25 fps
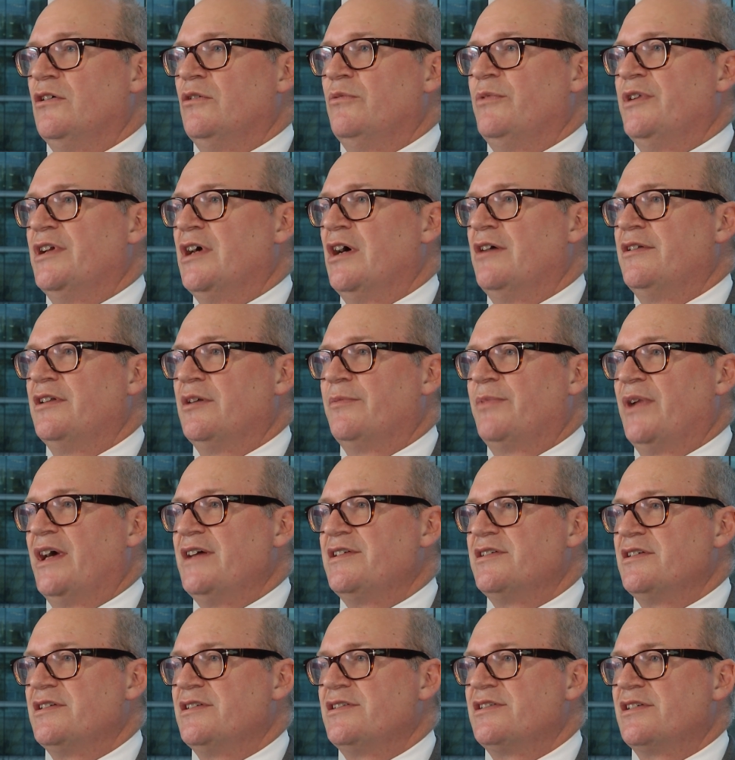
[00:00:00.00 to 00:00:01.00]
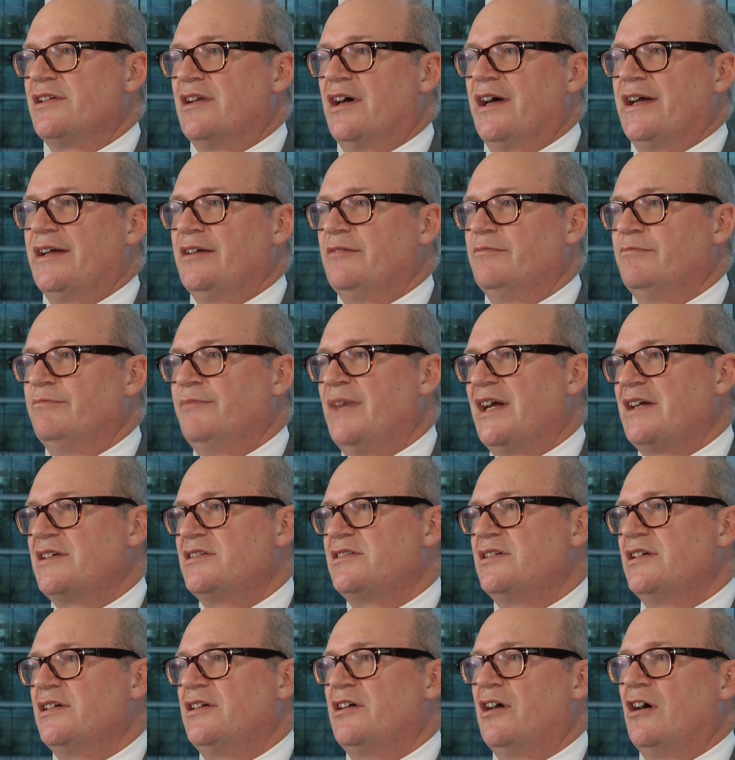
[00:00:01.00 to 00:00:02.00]
We know that places like
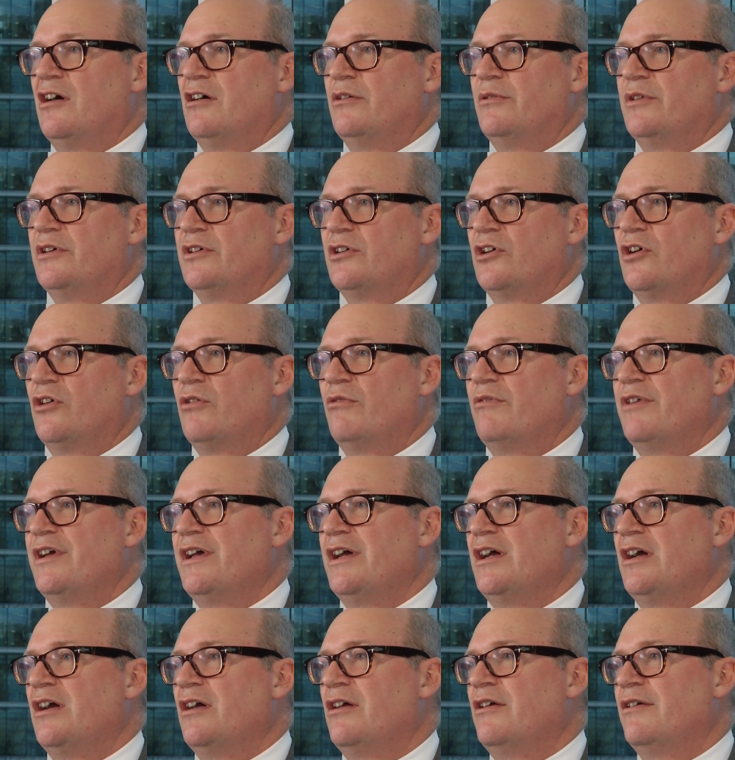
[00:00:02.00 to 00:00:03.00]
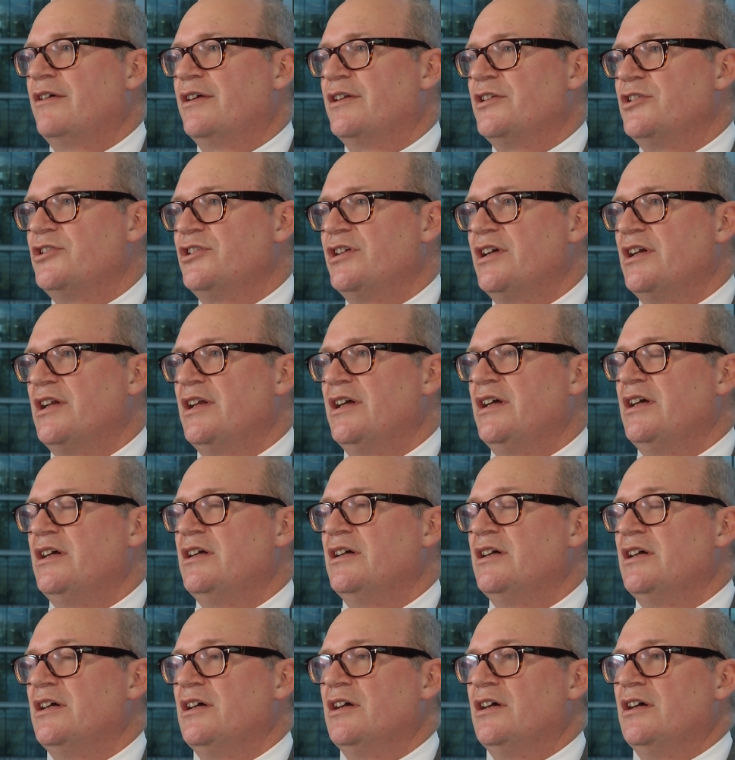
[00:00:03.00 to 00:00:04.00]
Mexico and Korea and
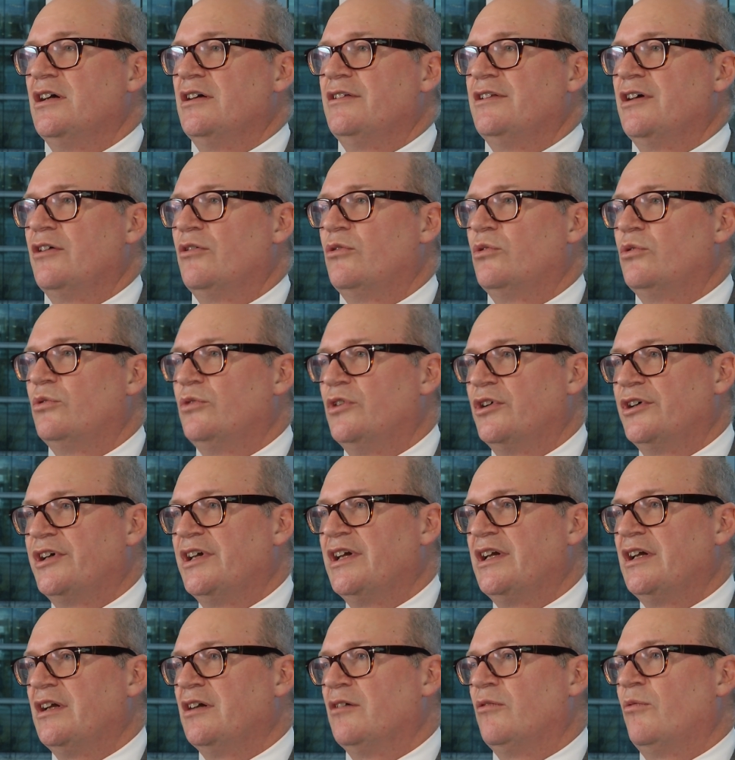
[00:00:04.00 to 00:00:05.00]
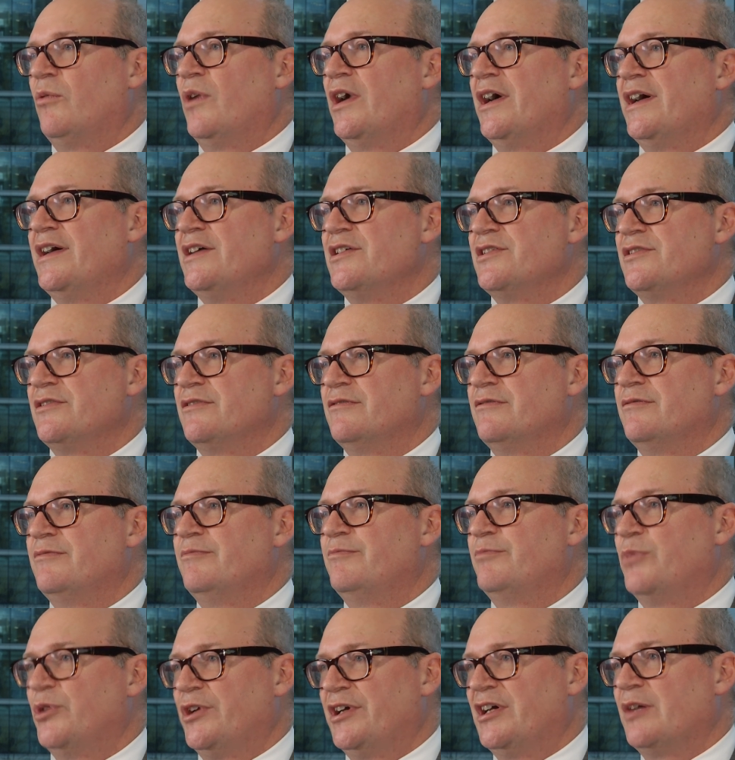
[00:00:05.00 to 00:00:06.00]
Chile, they're all looking at ways of
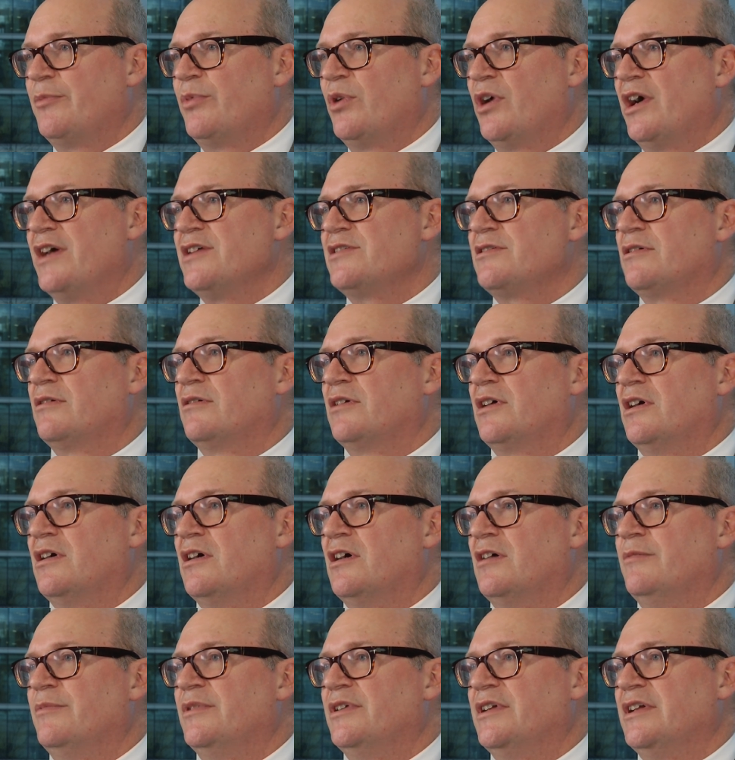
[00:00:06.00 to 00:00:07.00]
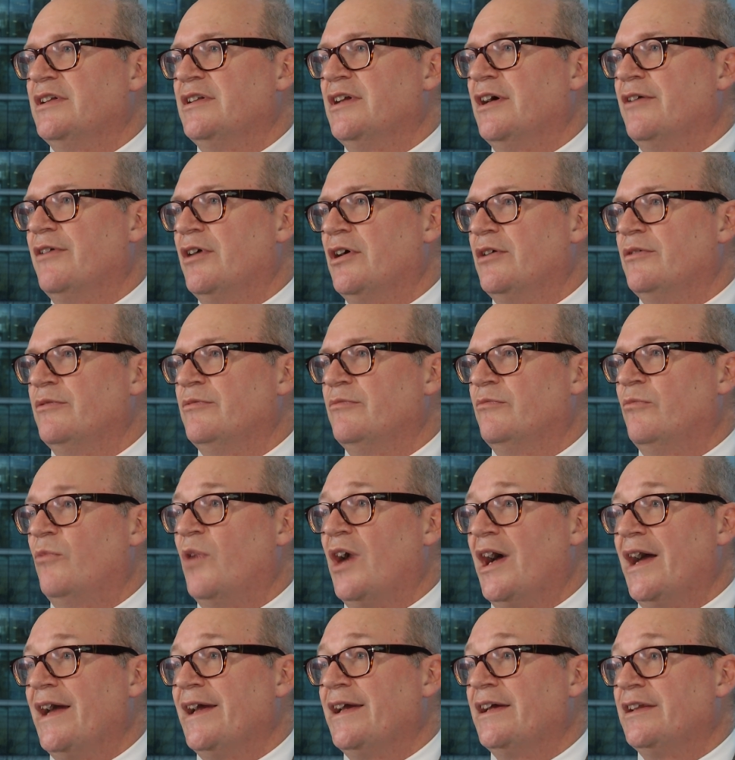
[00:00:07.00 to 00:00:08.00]
putting a price on carbon in their own
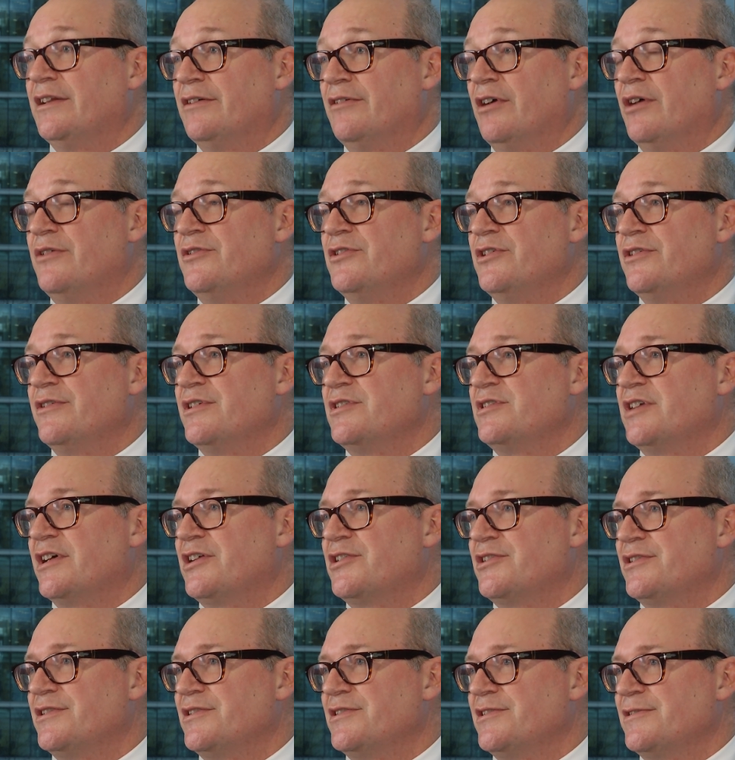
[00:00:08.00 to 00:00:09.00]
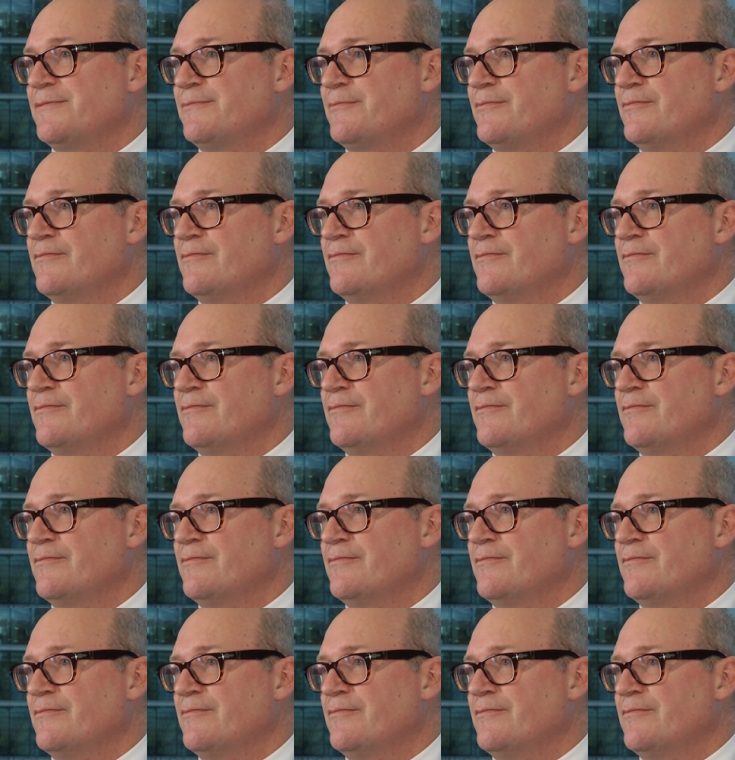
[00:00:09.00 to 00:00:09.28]
way, in their own jurisdictions.